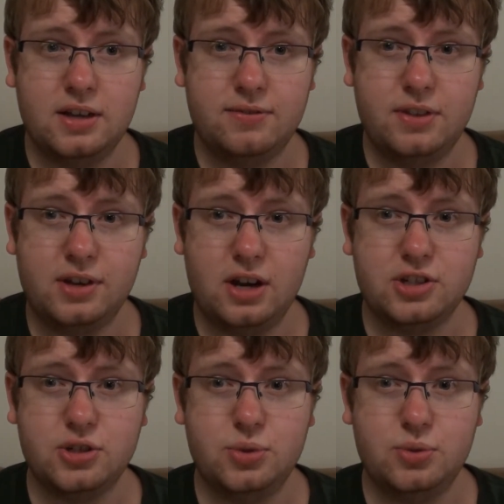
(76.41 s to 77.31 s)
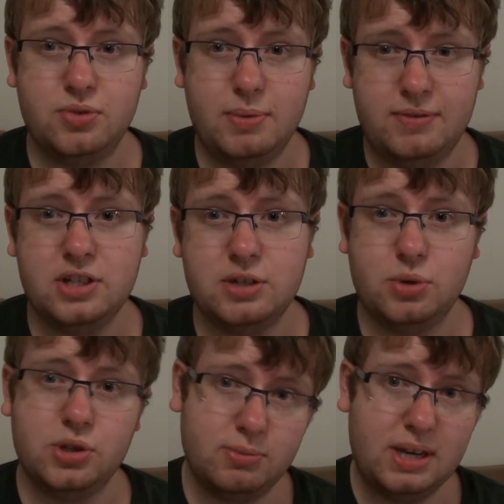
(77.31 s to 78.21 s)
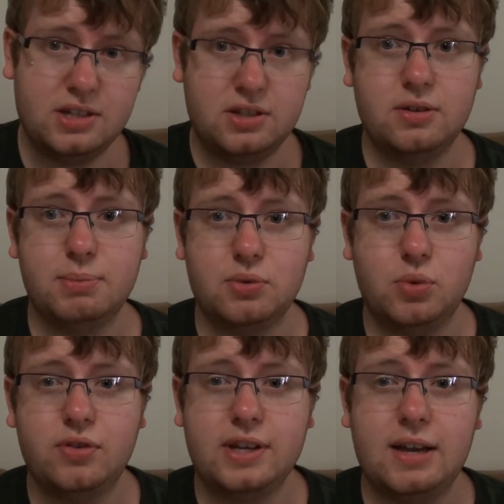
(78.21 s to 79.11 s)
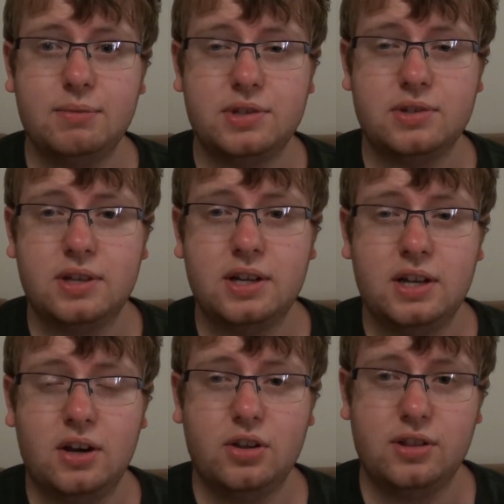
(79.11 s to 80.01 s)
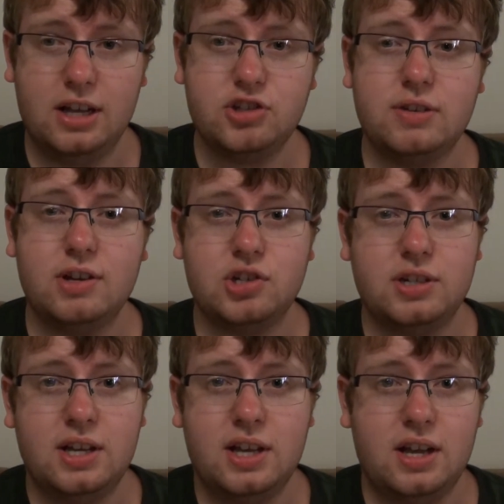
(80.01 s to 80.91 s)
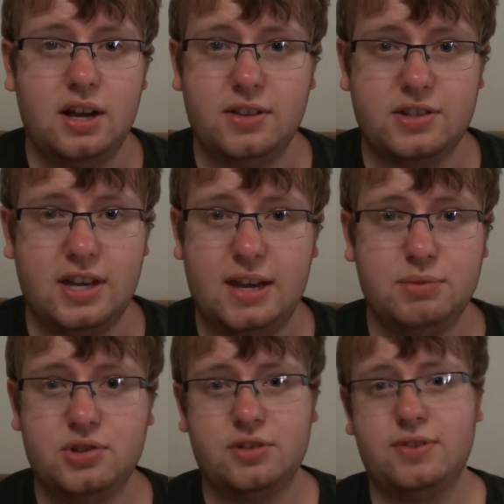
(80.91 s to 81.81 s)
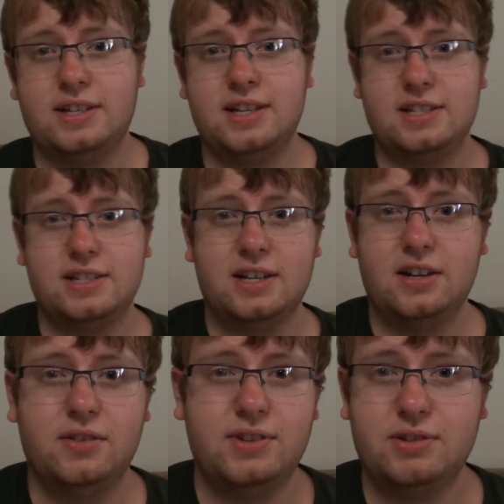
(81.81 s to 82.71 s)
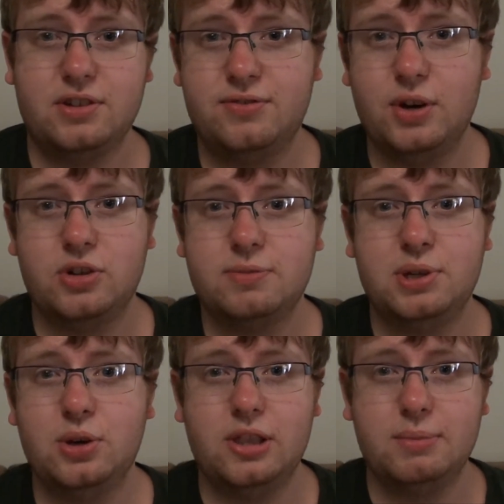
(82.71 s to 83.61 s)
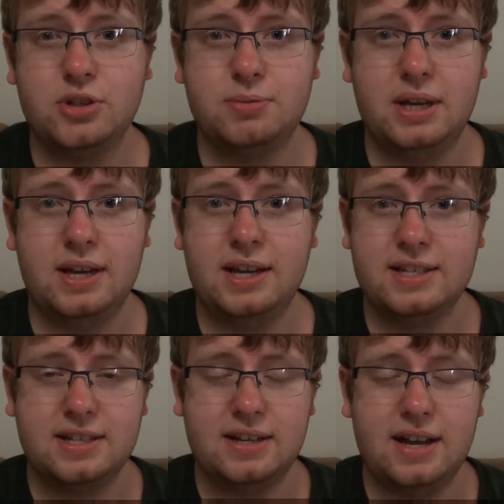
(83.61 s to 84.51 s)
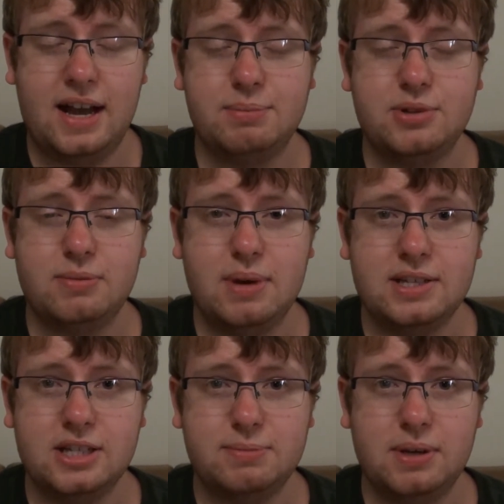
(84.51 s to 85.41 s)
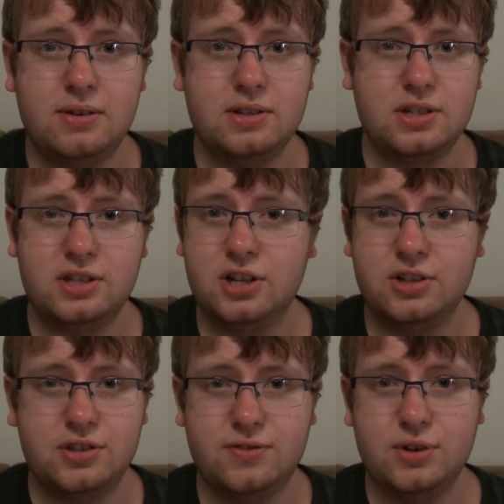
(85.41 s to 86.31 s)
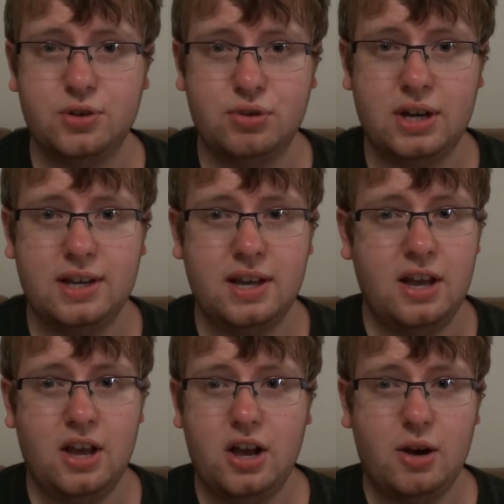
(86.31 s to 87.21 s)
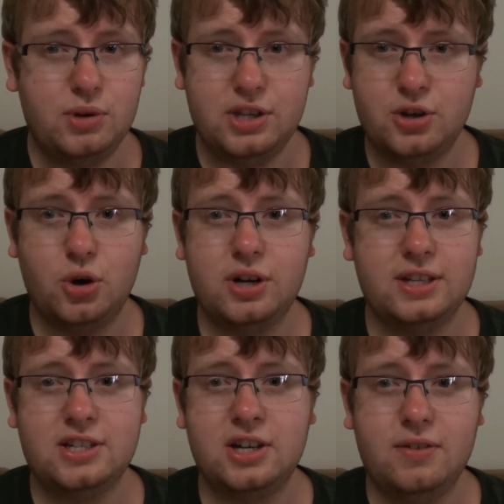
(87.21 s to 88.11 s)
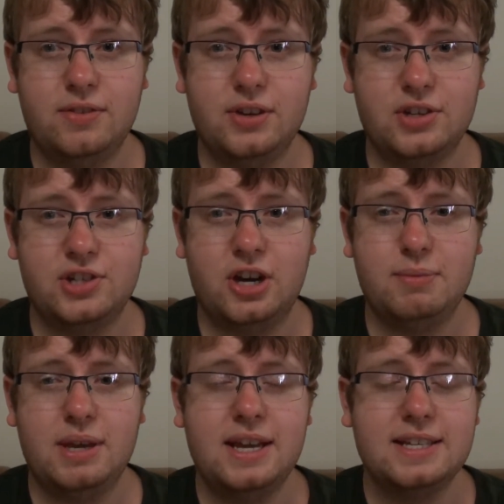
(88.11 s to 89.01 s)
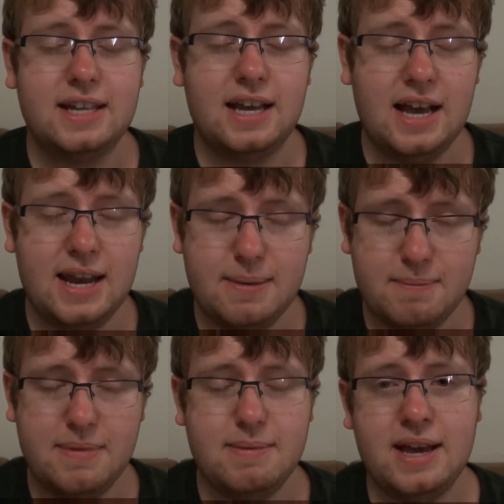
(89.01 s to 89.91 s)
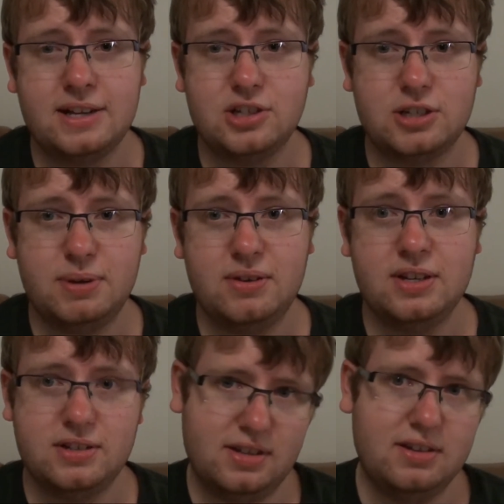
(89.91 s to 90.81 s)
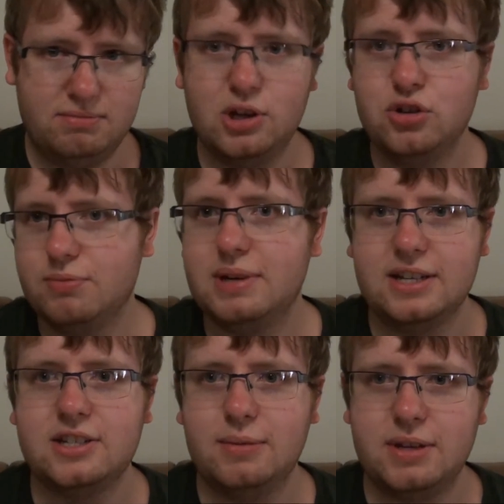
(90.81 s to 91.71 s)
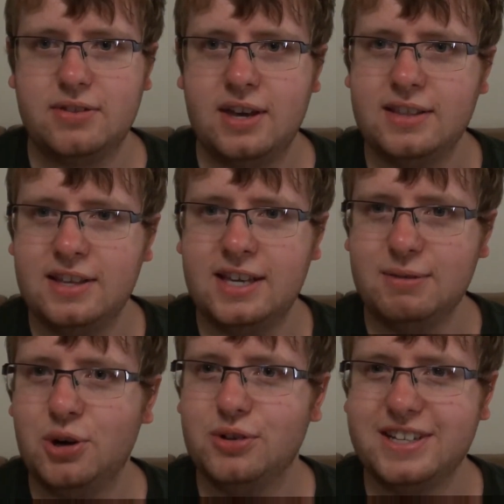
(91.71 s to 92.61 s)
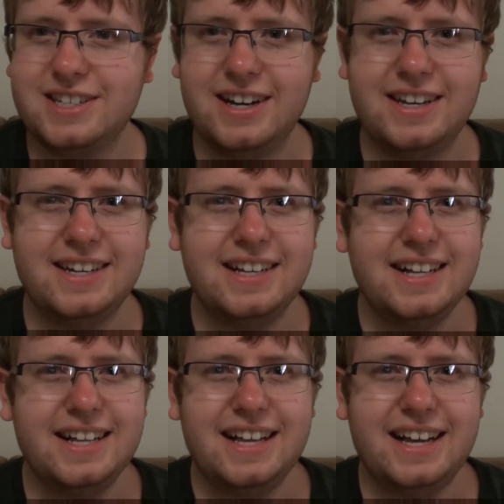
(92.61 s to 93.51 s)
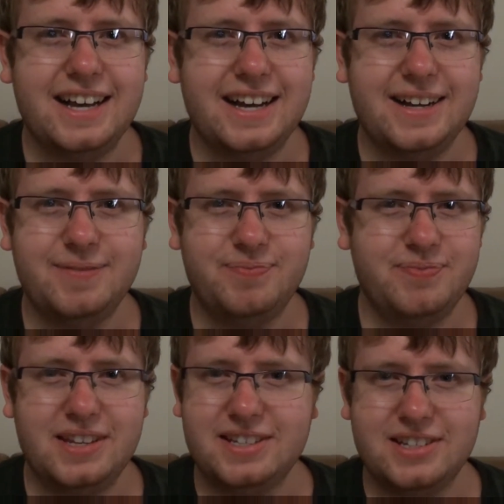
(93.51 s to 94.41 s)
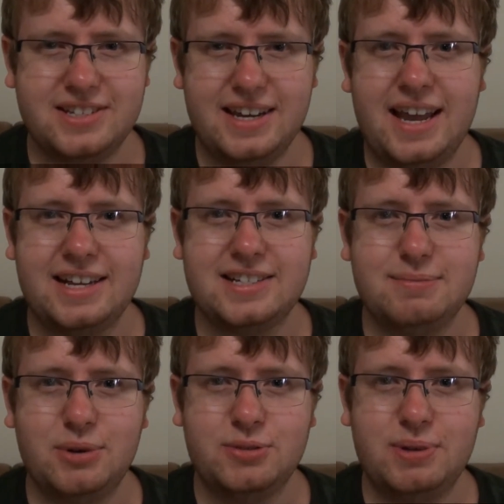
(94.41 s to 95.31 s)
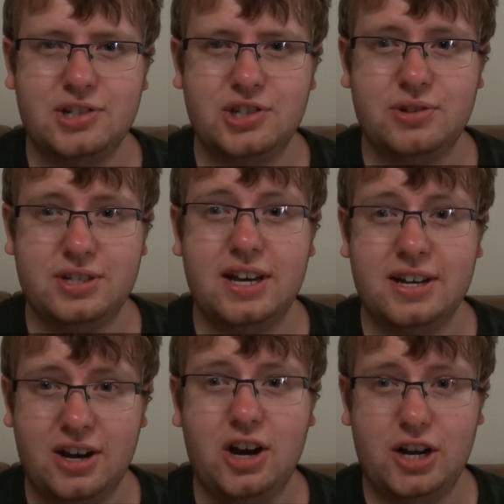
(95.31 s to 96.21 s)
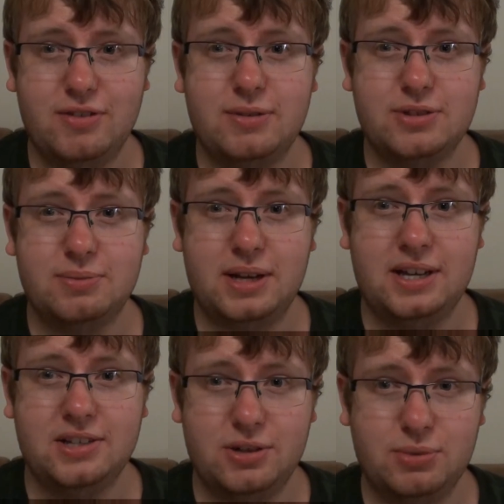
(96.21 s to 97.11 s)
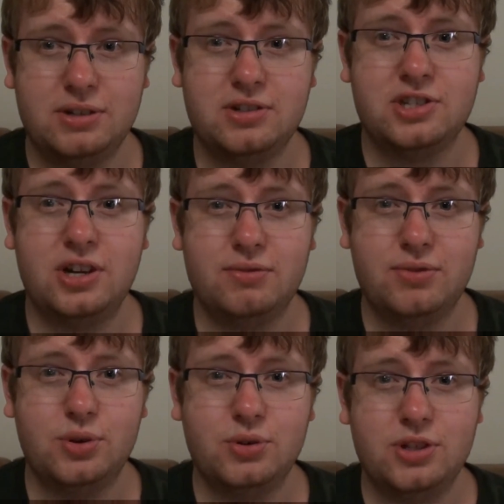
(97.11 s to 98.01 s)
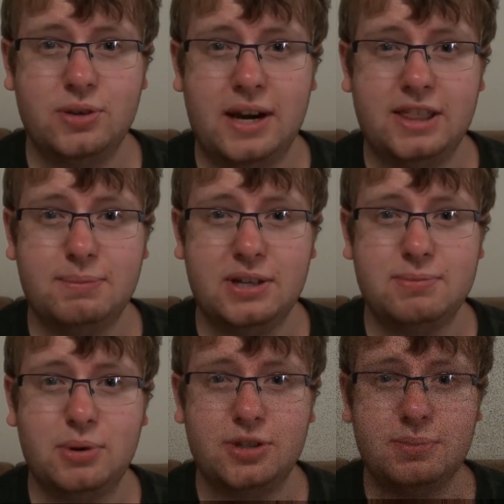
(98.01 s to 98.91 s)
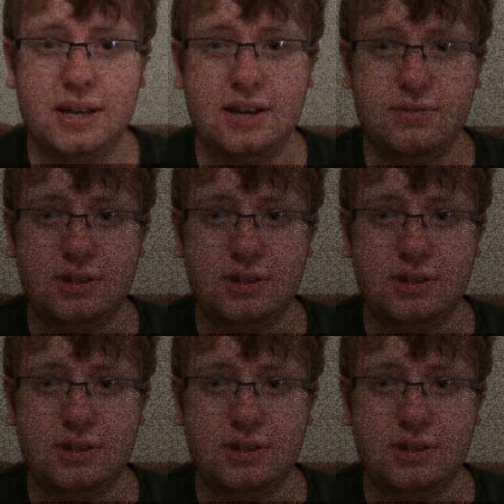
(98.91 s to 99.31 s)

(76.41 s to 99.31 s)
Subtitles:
the guys from Infinity Ward who made the Modern Warfare games on the last generation. This game was just fantastic. I loved how it just focused purely on the multiplayer. It's an absolutely amazing experience. The guns feel great, and when you're calling your Titan the first time, it is an excellent experience, and the 100 million times after that, they keep calling your Titan in. It's just an excellent multiplayer shooter, and I highly recommend you play it. So well done to Titanfall, you had the best multiplayer for